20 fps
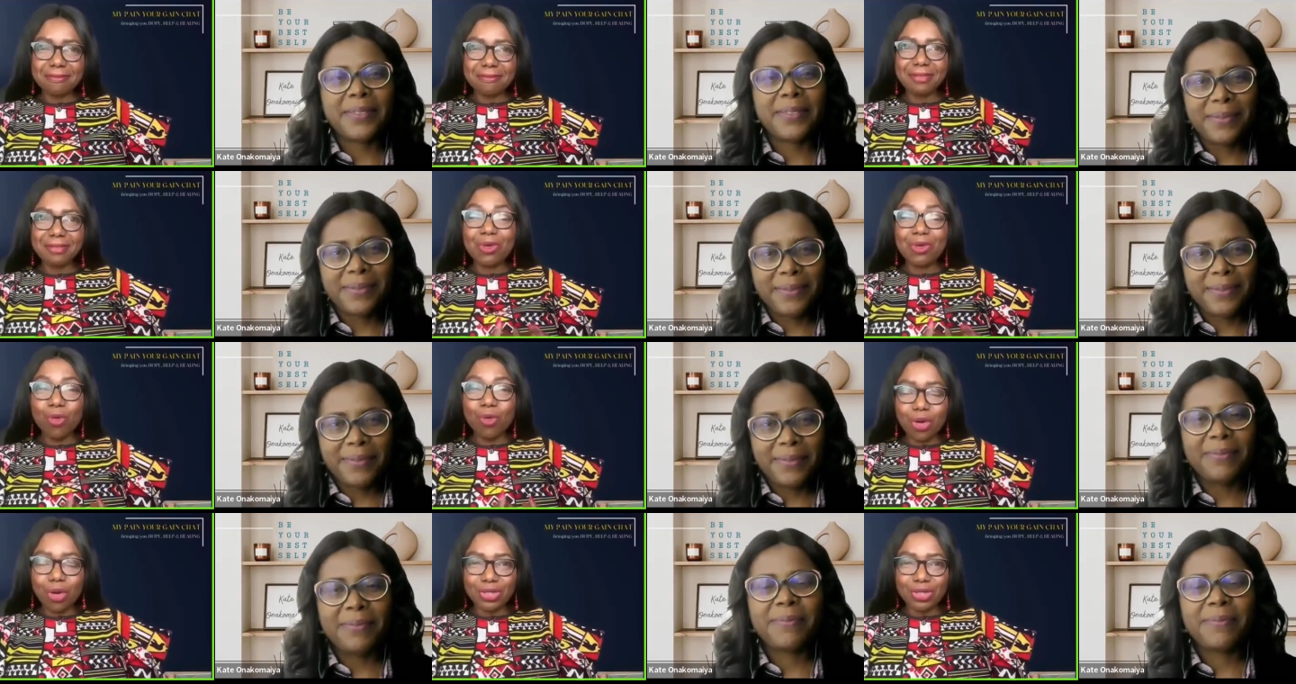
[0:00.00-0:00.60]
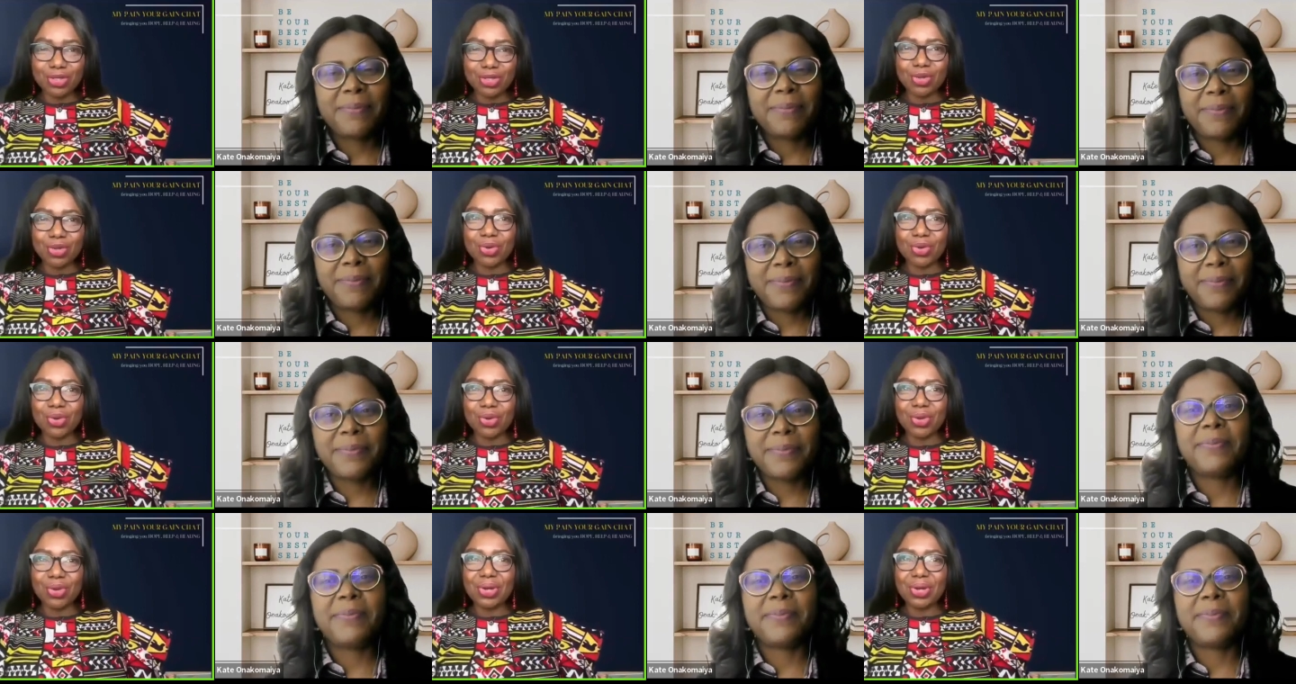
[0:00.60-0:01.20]
Speaker 1: the world. So
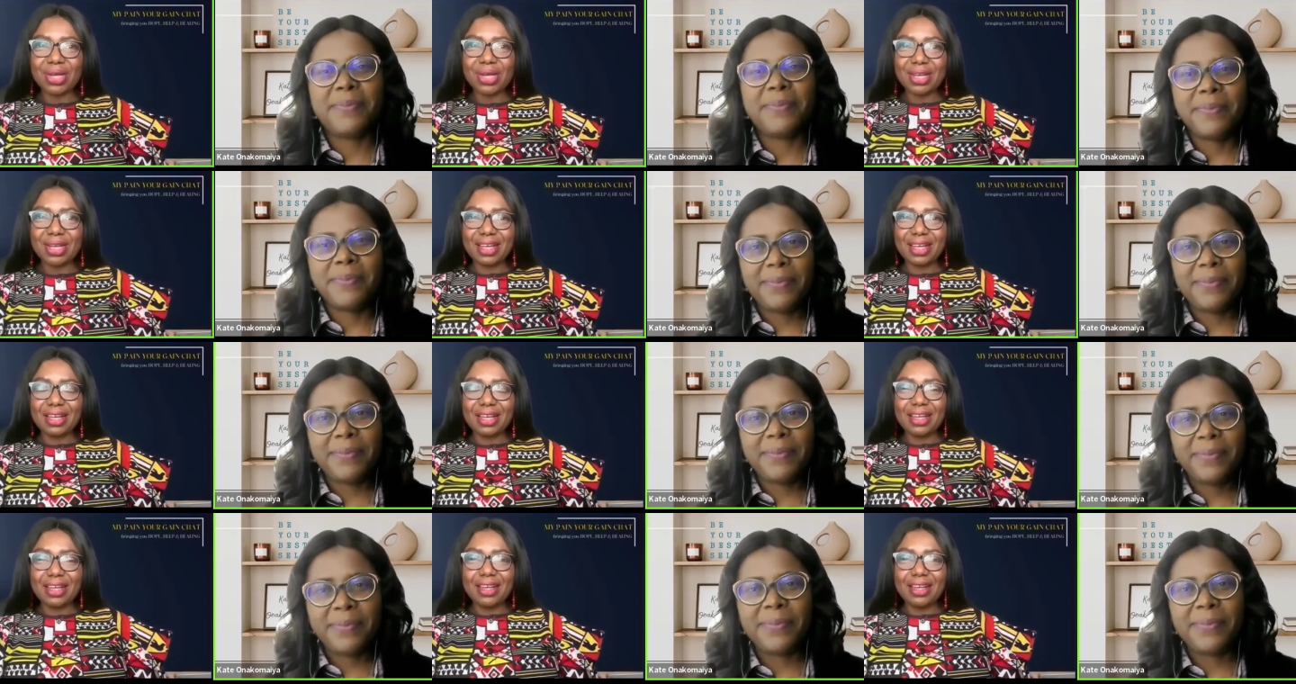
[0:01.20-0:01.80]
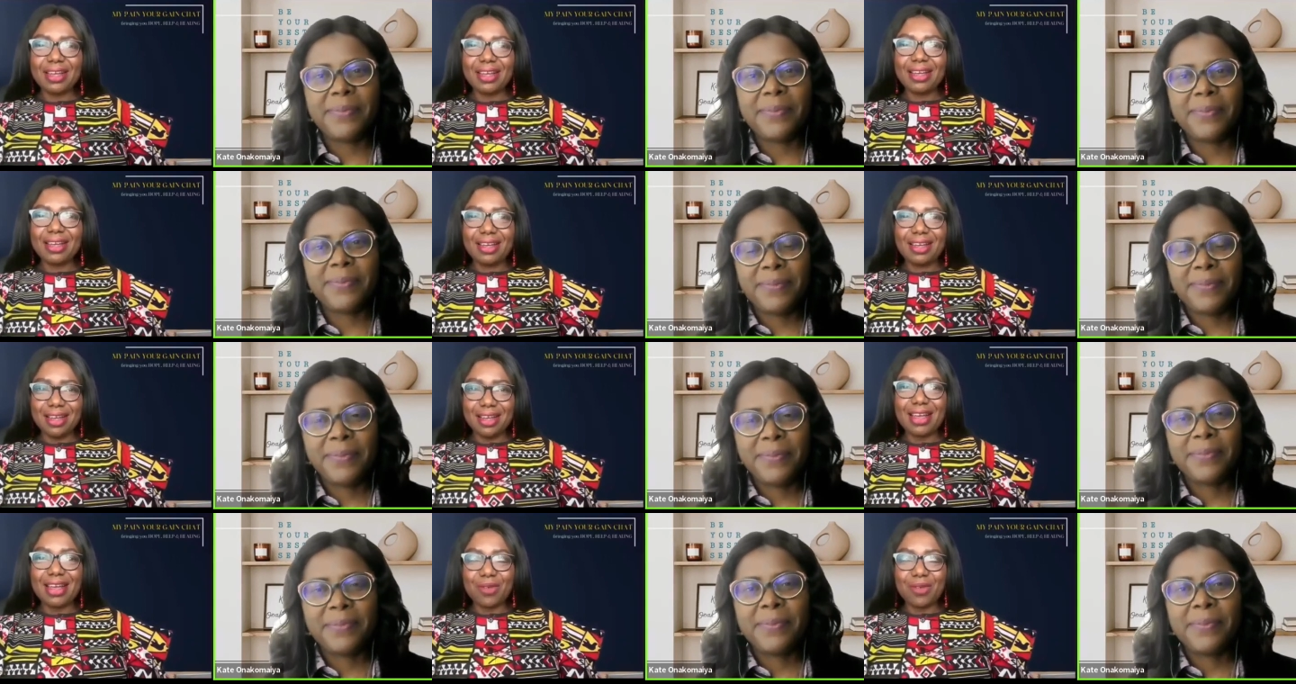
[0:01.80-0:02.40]

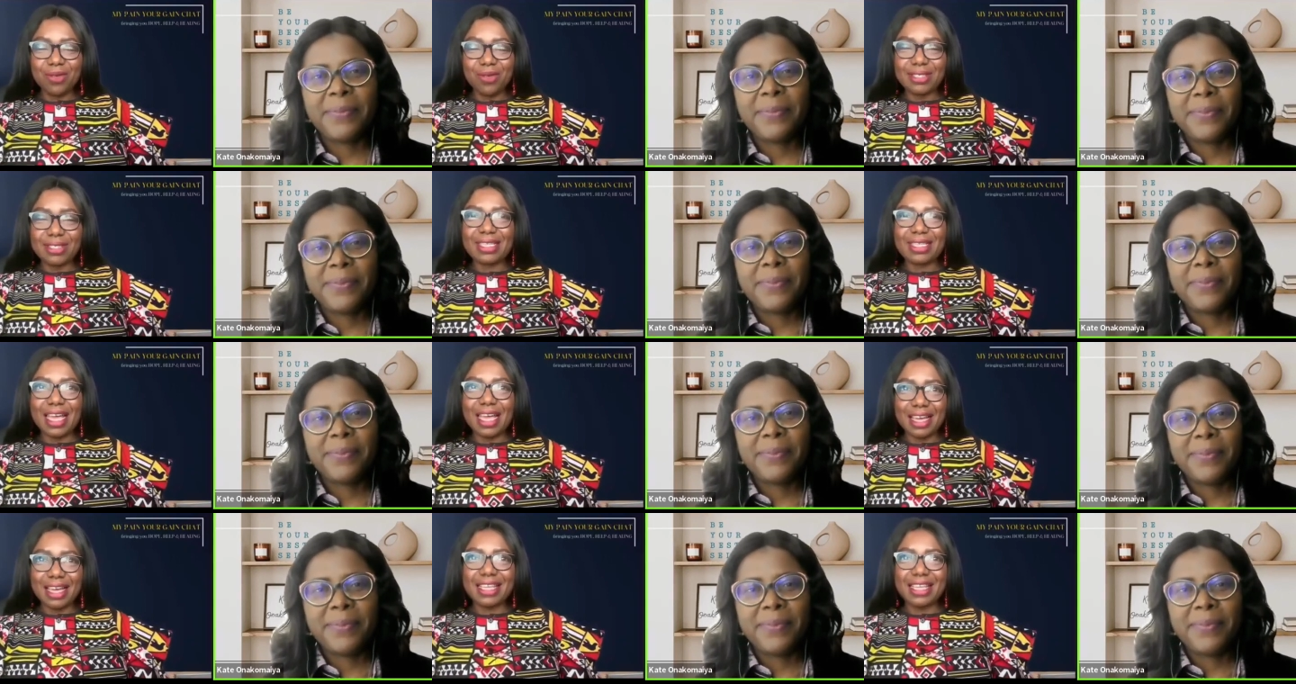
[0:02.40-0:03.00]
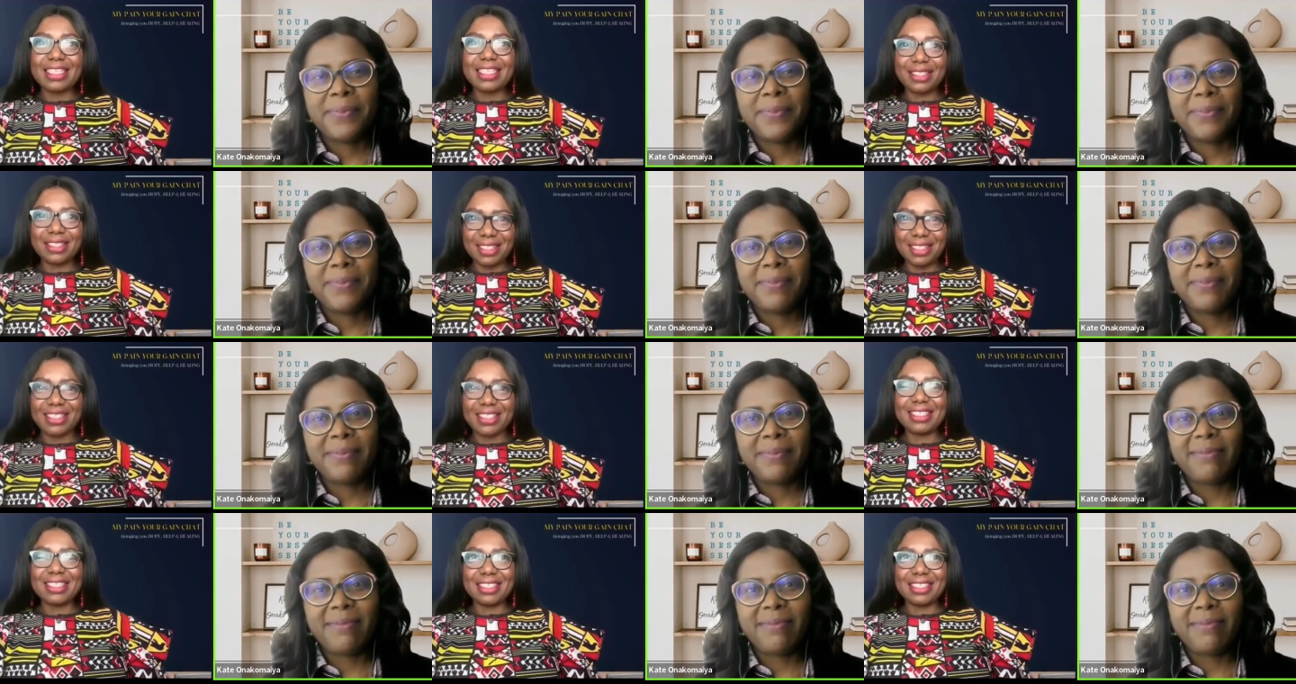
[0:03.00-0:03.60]
I was like, I said, this
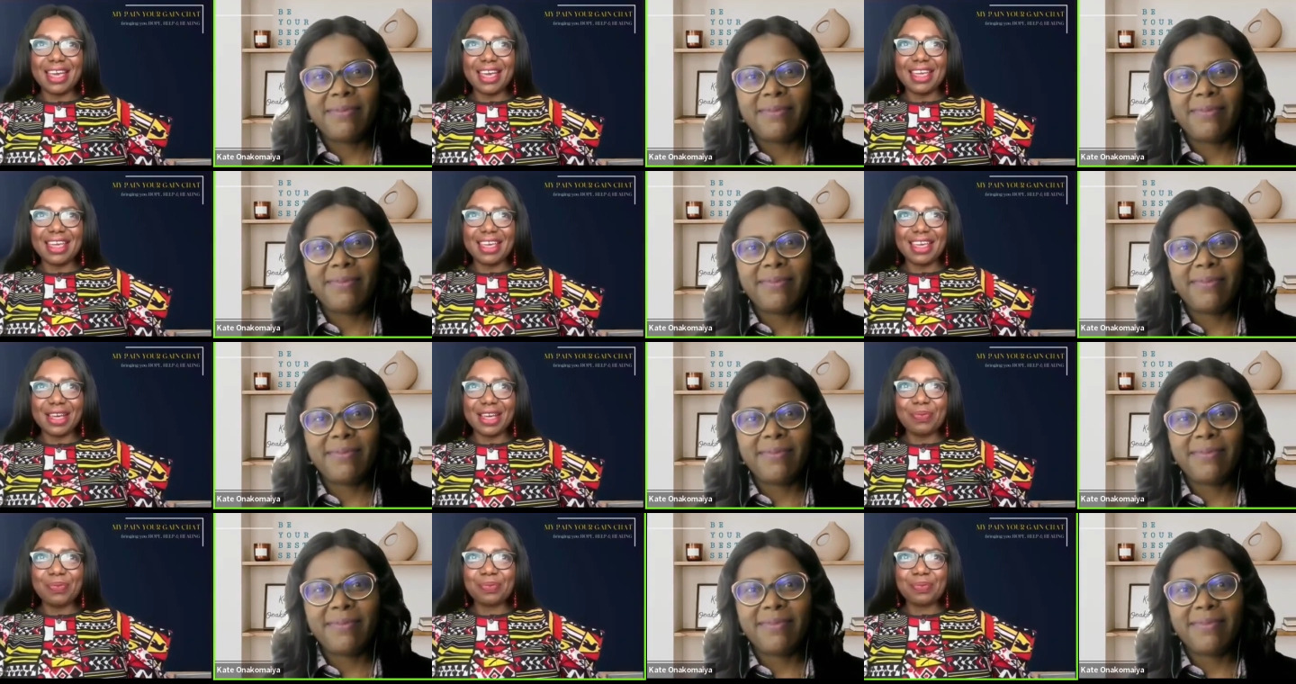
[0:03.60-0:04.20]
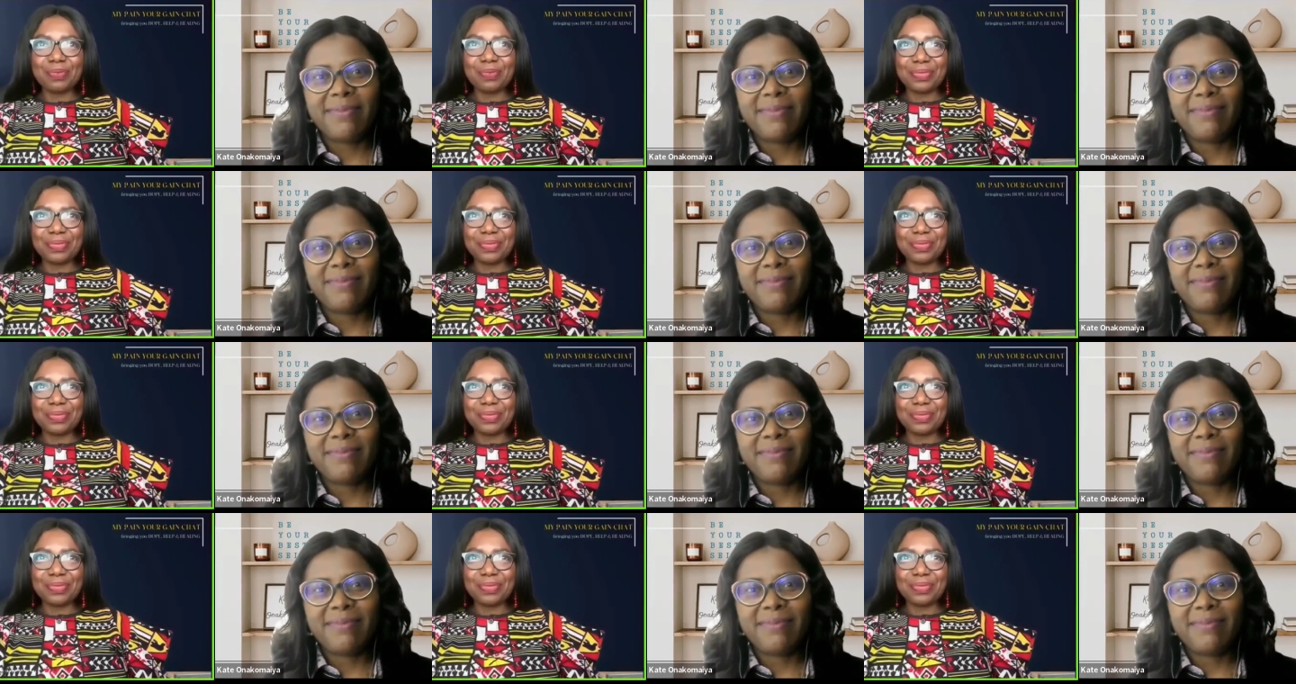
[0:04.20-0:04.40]
is like um,